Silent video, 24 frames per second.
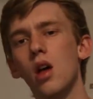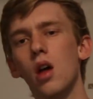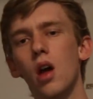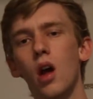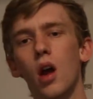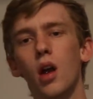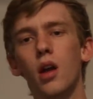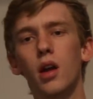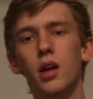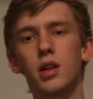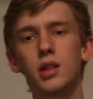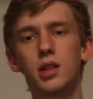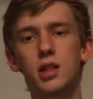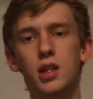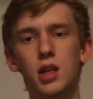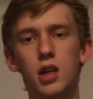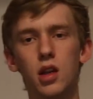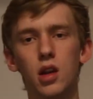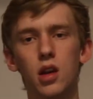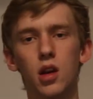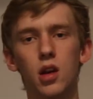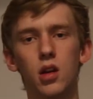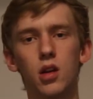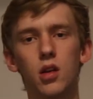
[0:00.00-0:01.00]
Alright, let's see
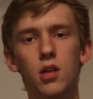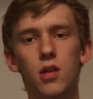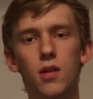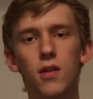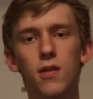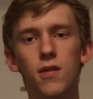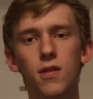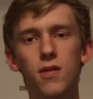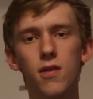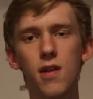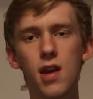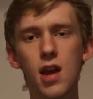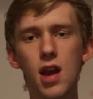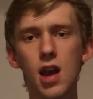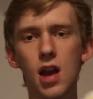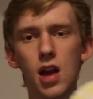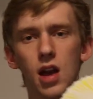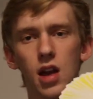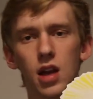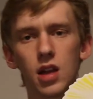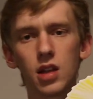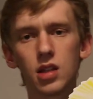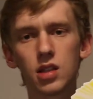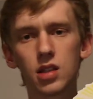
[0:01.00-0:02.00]
here.
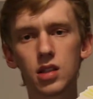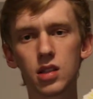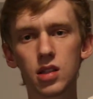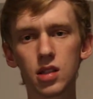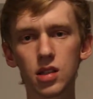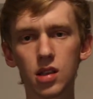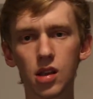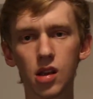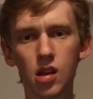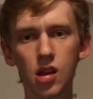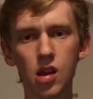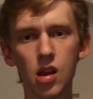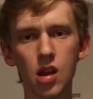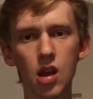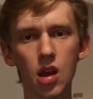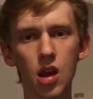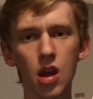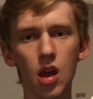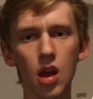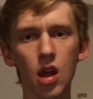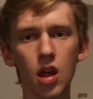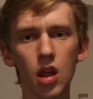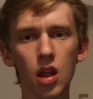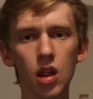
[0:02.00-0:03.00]
Fans.
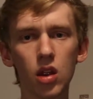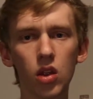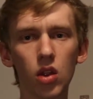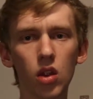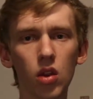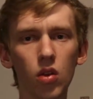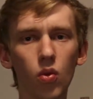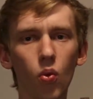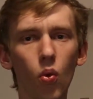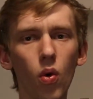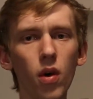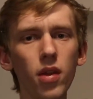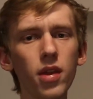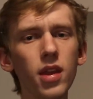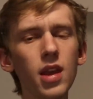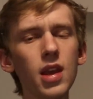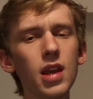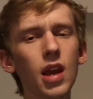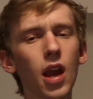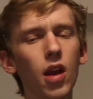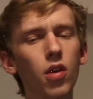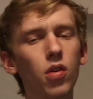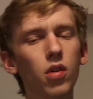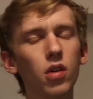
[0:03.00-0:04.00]
One
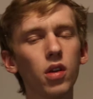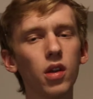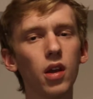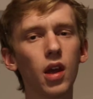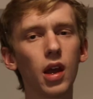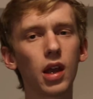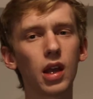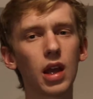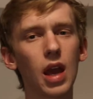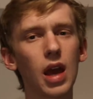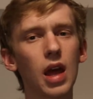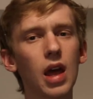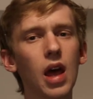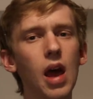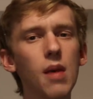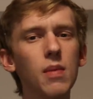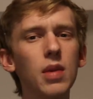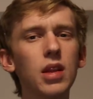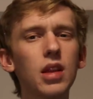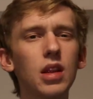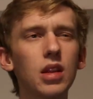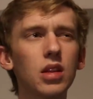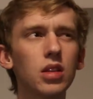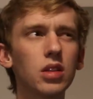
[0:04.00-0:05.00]
thing I really like, I
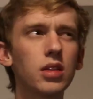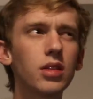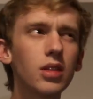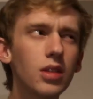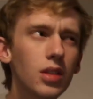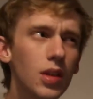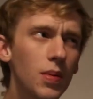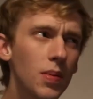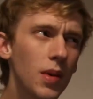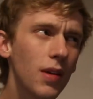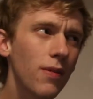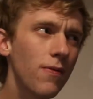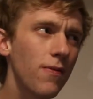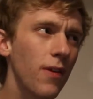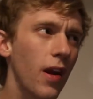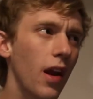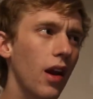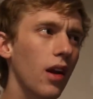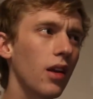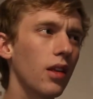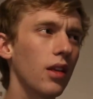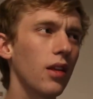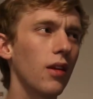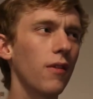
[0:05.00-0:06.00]
mean, to be
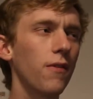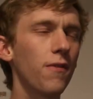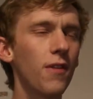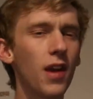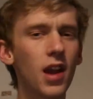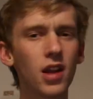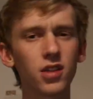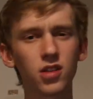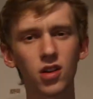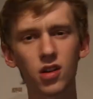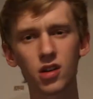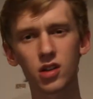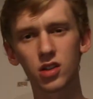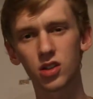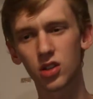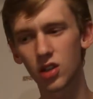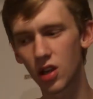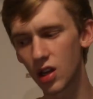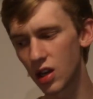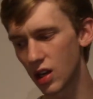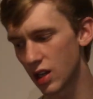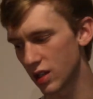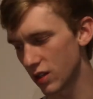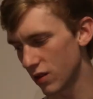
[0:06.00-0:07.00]
fair, their fans aren't as
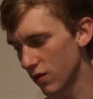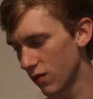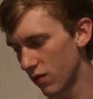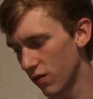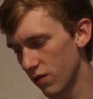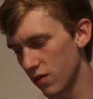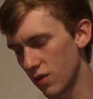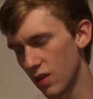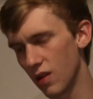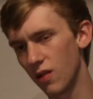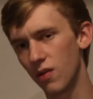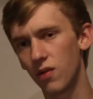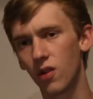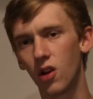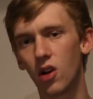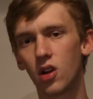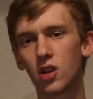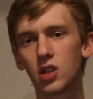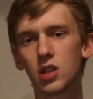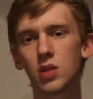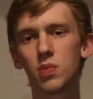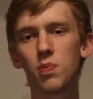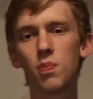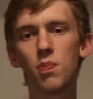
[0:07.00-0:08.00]
good as the
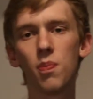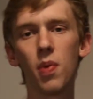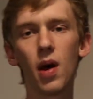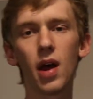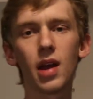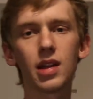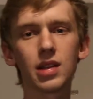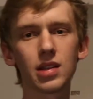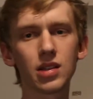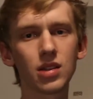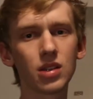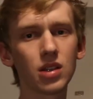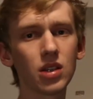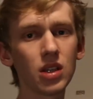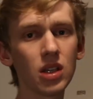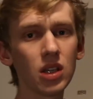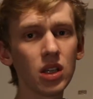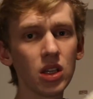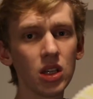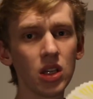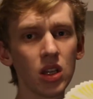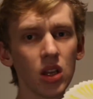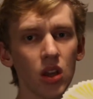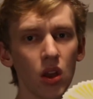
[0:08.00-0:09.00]
verts, but
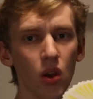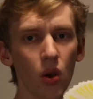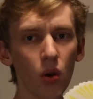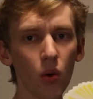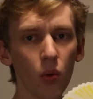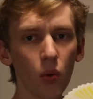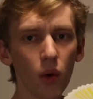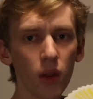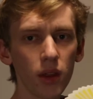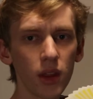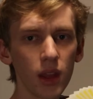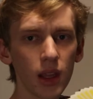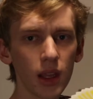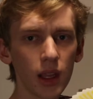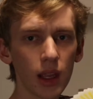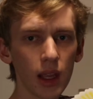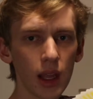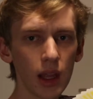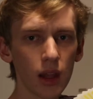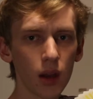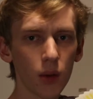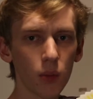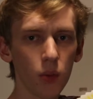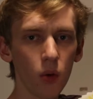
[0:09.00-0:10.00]
one thing
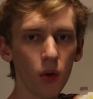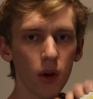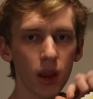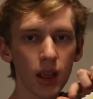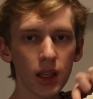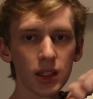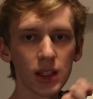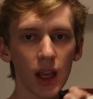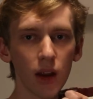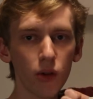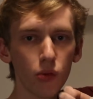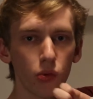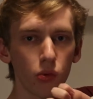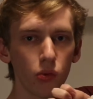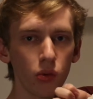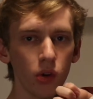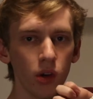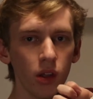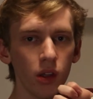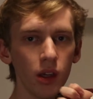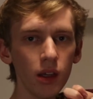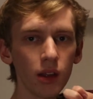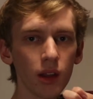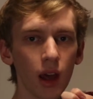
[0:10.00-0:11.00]
in their point is I
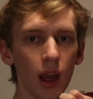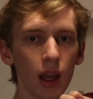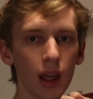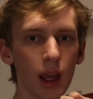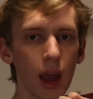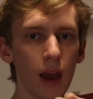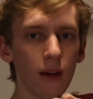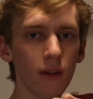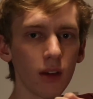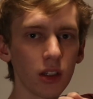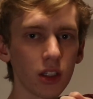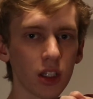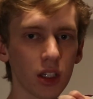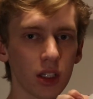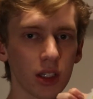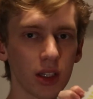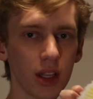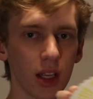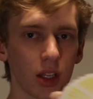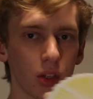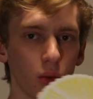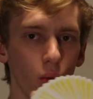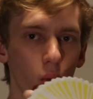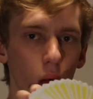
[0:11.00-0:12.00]
really like having just
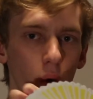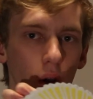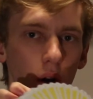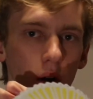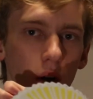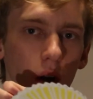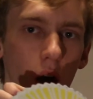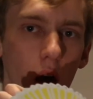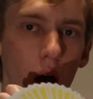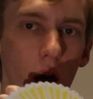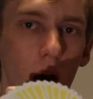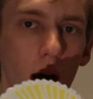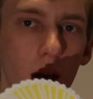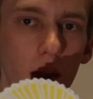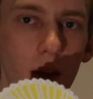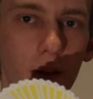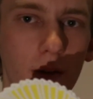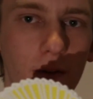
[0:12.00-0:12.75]
this one dot on the